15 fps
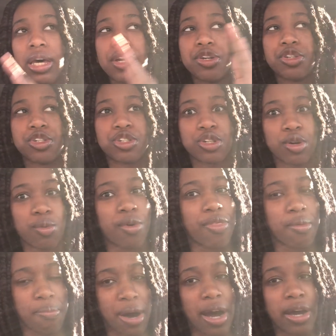So were the
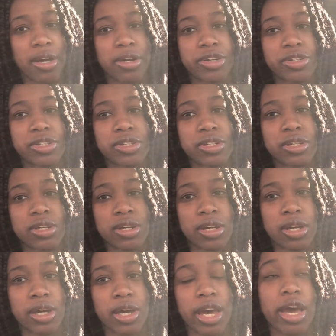buyers.
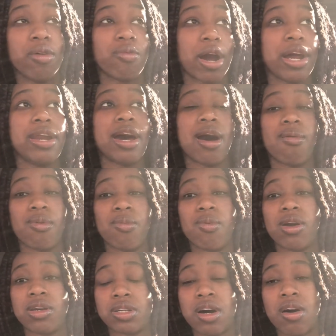And right now we
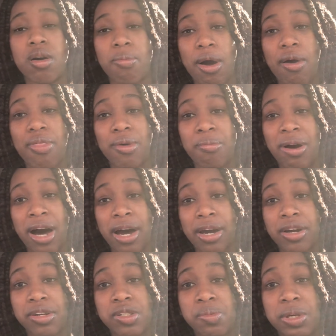want to talk about the
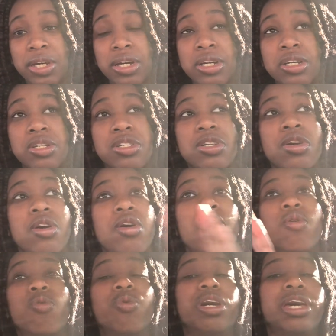buyers because
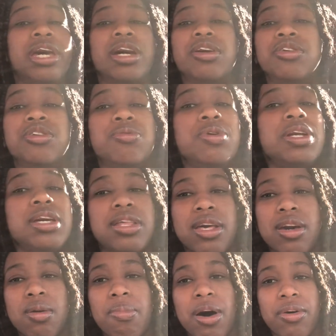we can't do
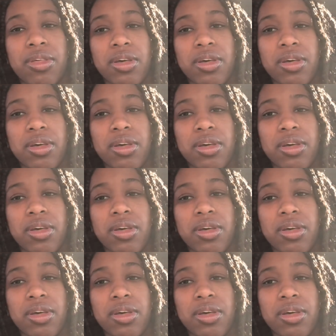anything about